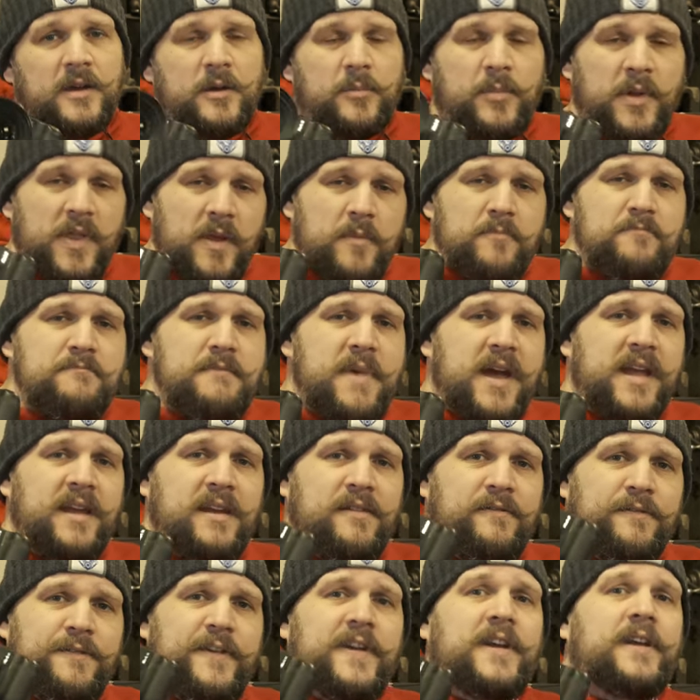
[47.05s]
but the
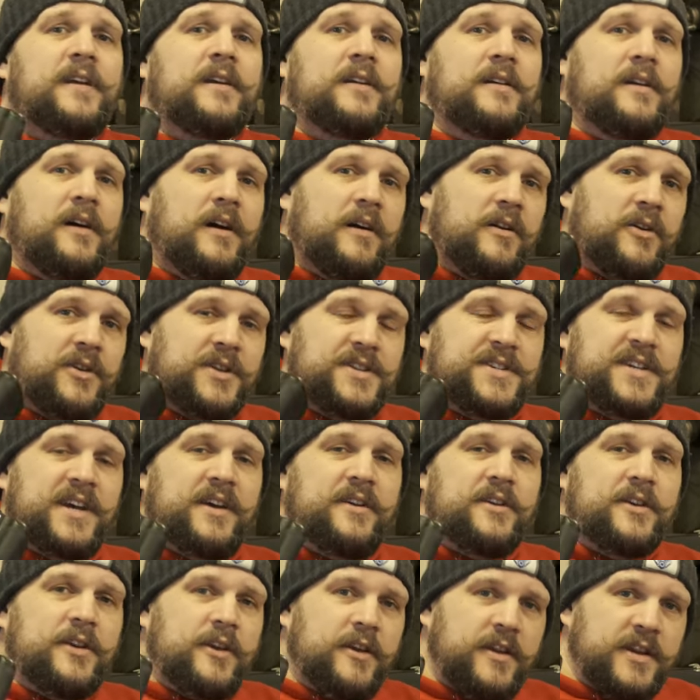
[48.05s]
main thing I've got to tell
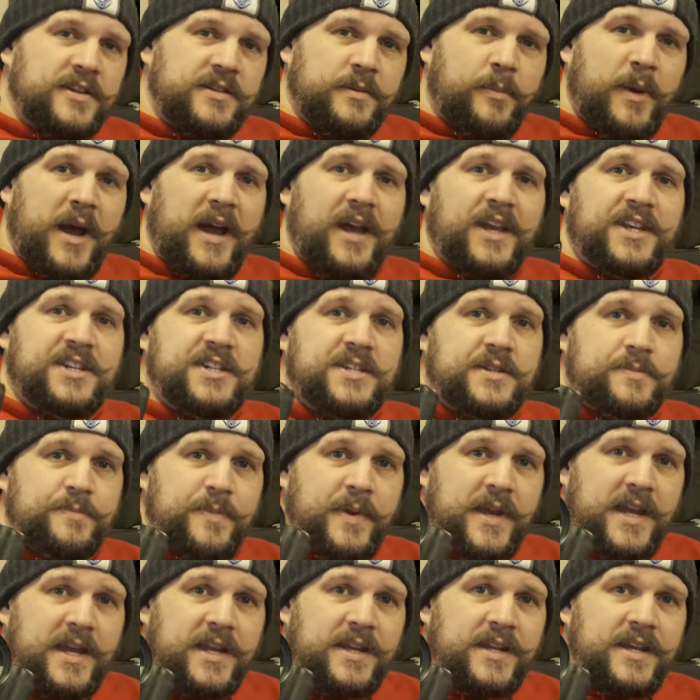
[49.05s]
you is about its
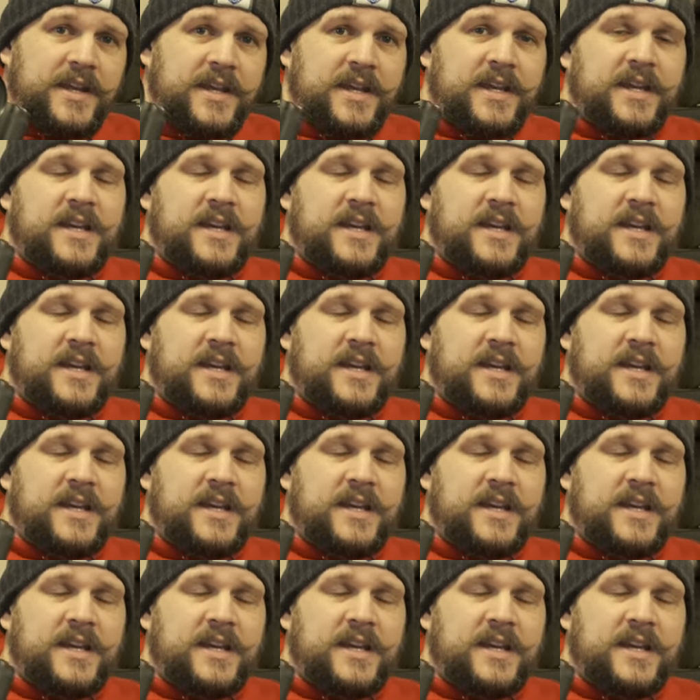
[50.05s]
speed.